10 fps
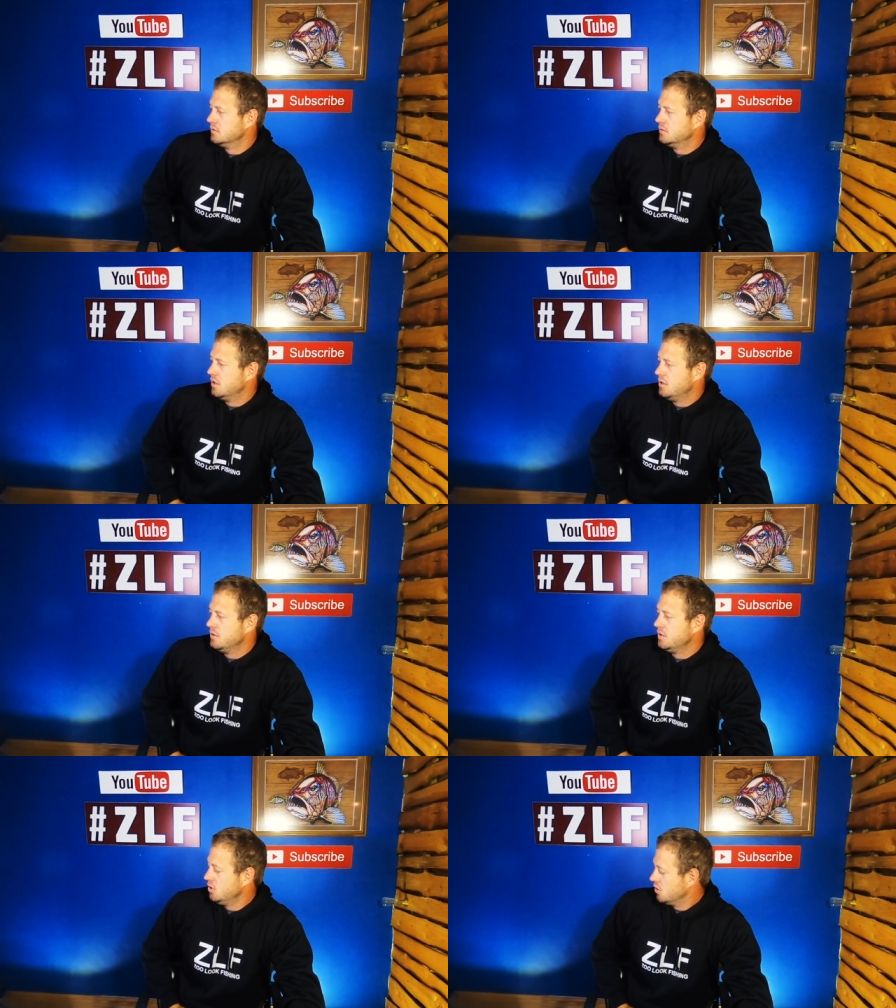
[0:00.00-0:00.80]
so
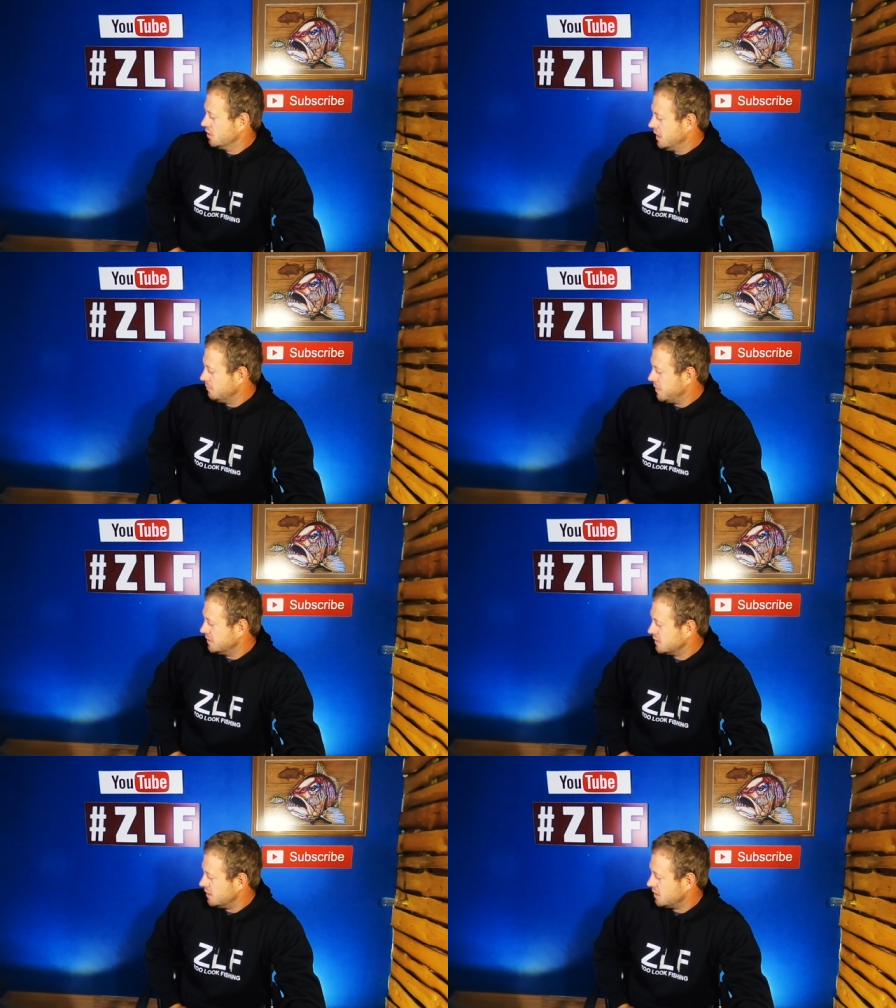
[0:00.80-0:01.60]
yeah, that
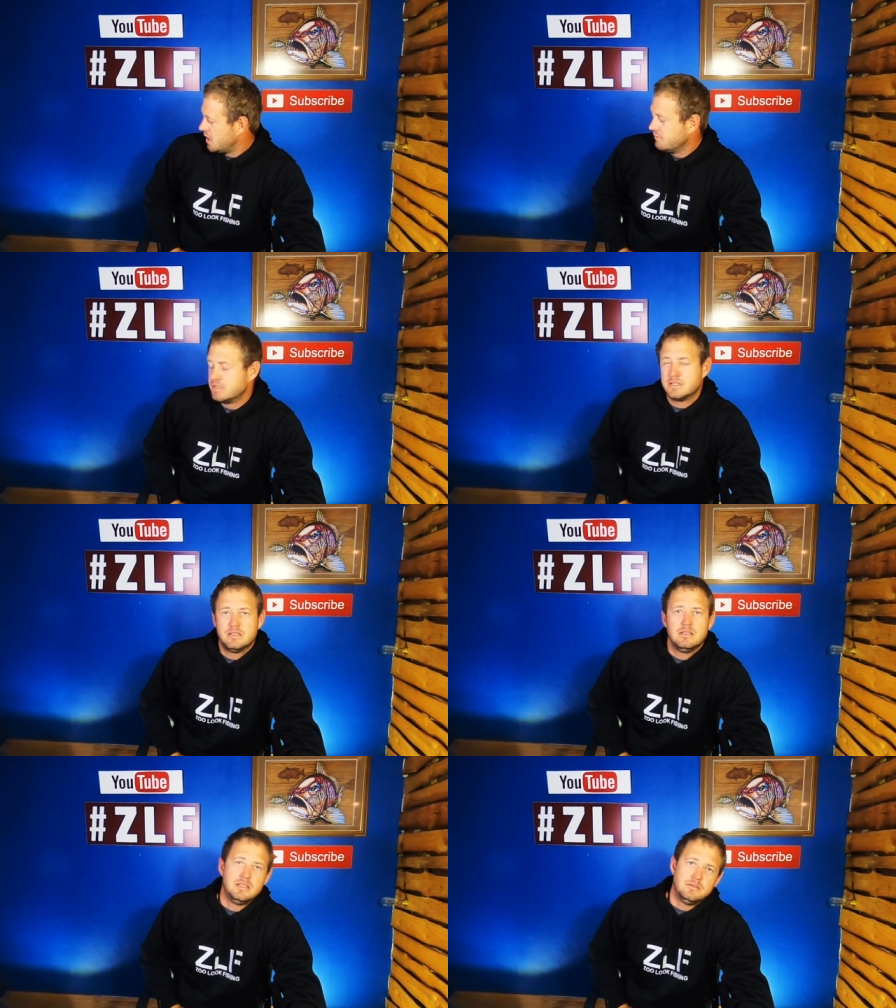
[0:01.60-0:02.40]
basically covers
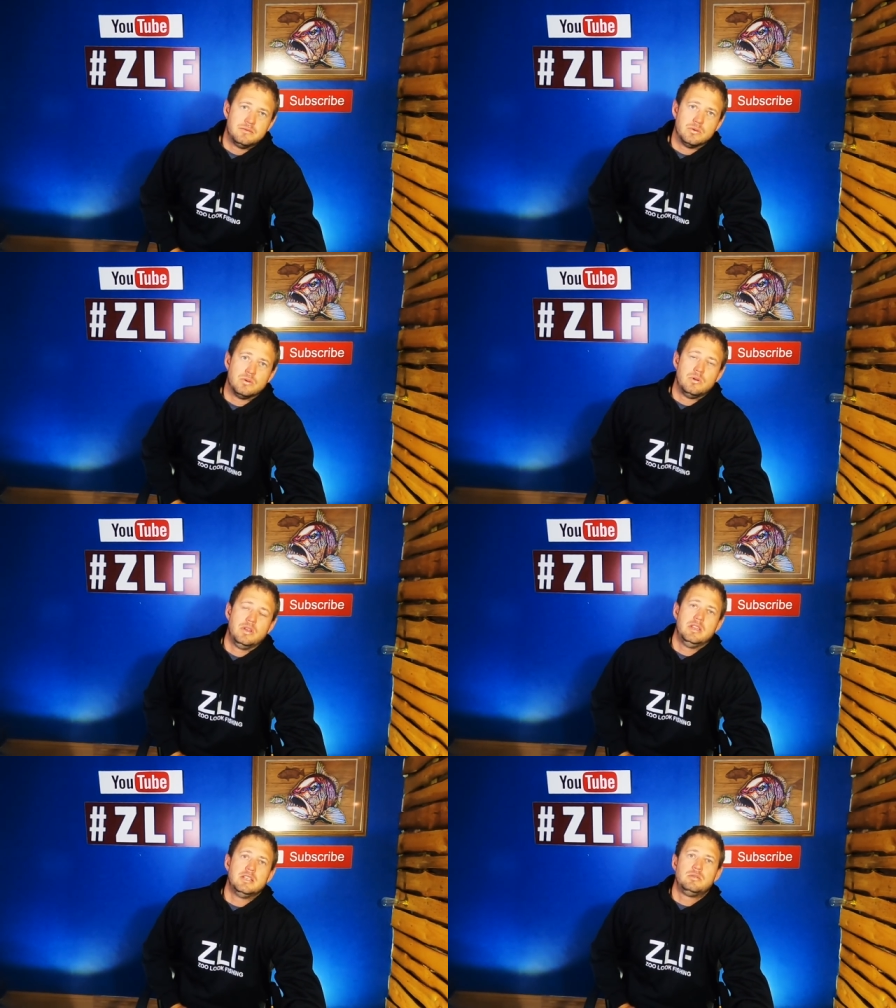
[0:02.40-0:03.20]
it for
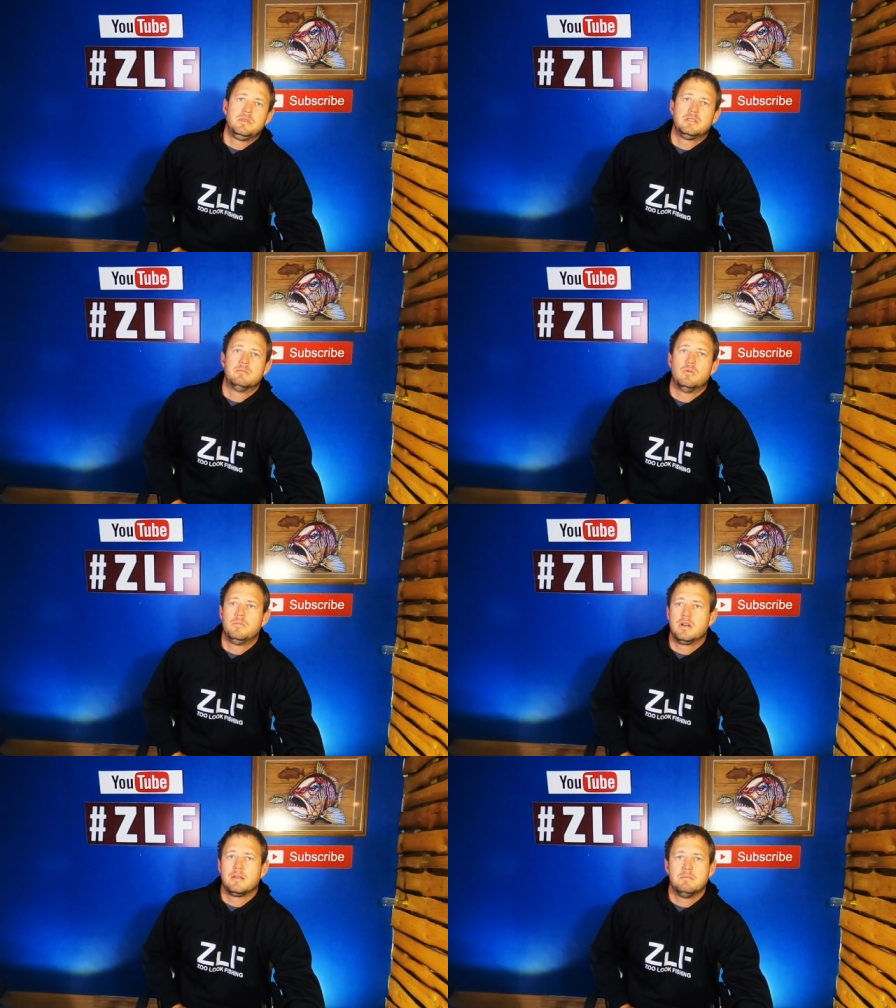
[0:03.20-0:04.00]
this week's
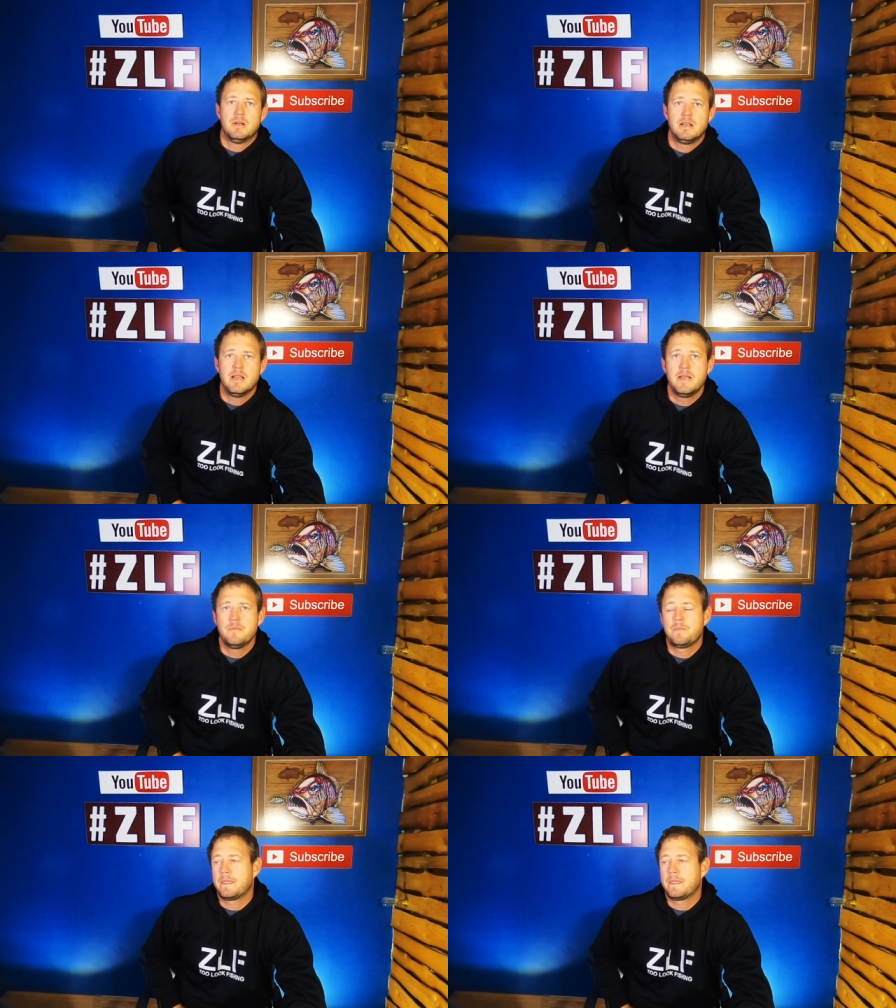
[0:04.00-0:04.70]
Mombak Monday.